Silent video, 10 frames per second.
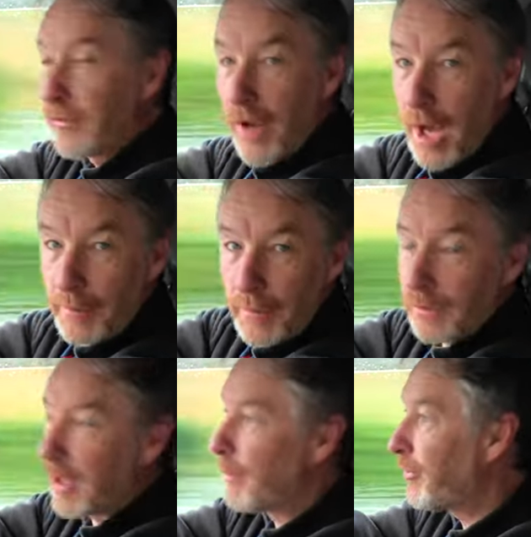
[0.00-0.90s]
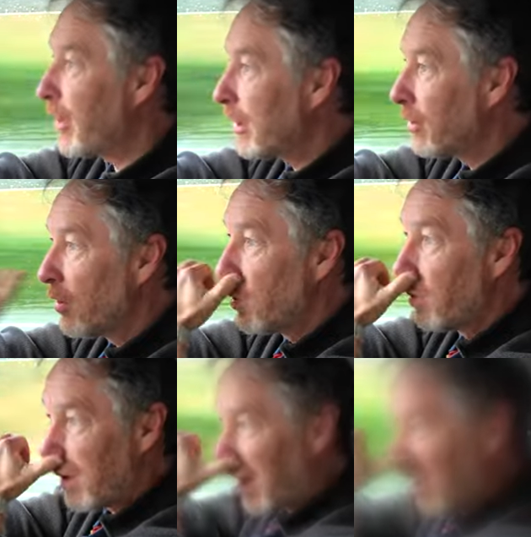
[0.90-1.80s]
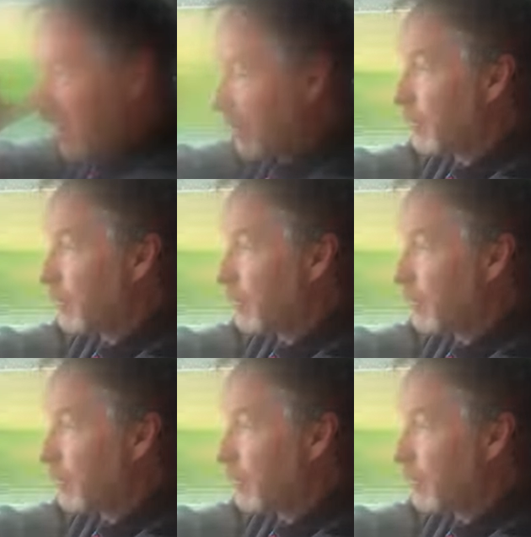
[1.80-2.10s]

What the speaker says: Thomas Heaton, who I